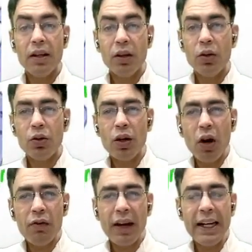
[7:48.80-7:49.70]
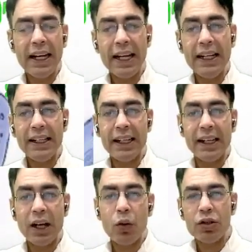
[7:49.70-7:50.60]
You are not finding anything
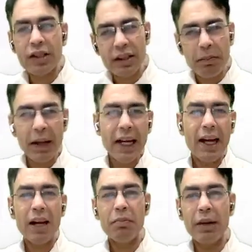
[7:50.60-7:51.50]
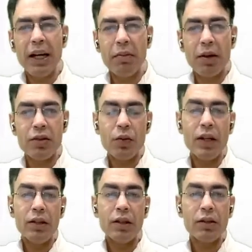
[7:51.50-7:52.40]
in necrosis. The pink color paintbrush
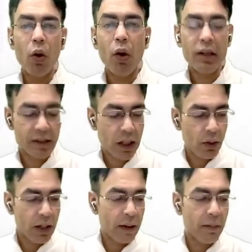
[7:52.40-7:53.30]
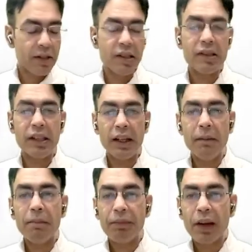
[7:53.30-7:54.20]
where this all cellular debris is seen.
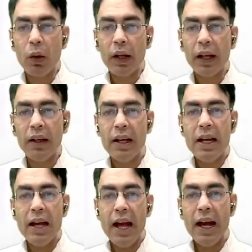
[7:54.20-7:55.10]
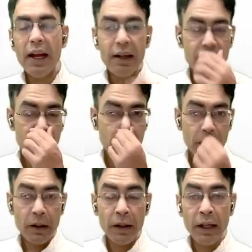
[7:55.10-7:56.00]
Okay, and
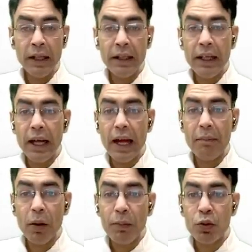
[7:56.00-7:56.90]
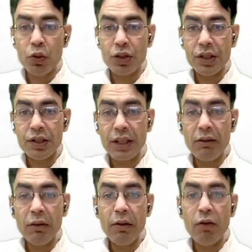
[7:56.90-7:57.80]
in the apoptosis,
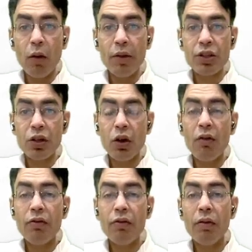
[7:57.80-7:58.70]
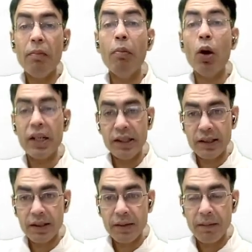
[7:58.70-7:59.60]
there will be formation of
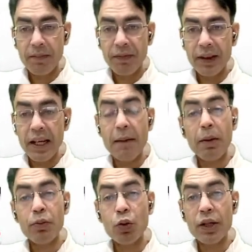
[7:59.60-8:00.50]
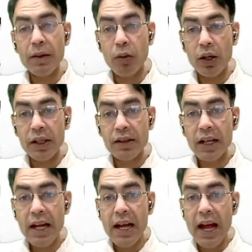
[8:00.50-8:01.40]
bodies, the apoptotic
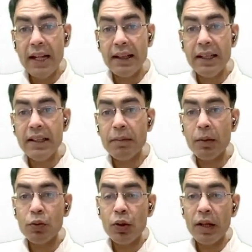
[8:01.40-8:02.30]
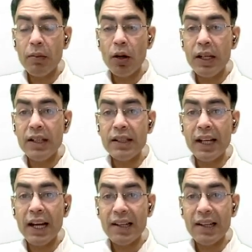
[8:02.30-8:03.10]
bodies. And these apoptotic bodies, they